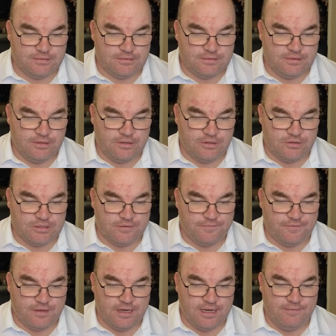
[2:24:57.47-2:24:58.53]
You can also
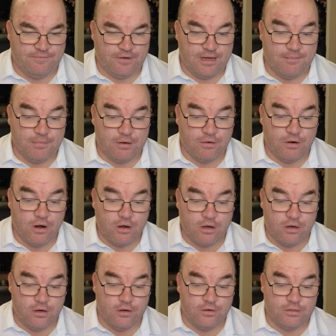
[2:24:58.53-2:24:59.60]
fly via
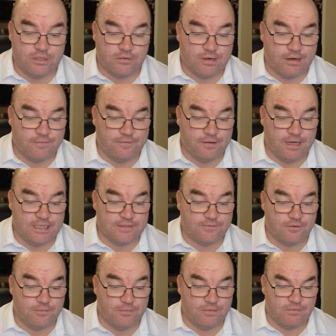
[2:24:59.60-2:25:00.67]
Morocco. Direct flights
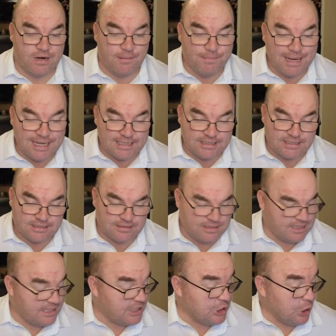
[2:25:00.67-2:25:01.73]
from Rabat. I
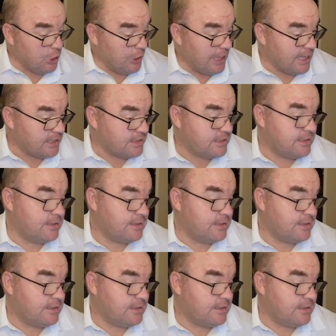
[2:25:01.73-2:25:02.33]
didn't know that.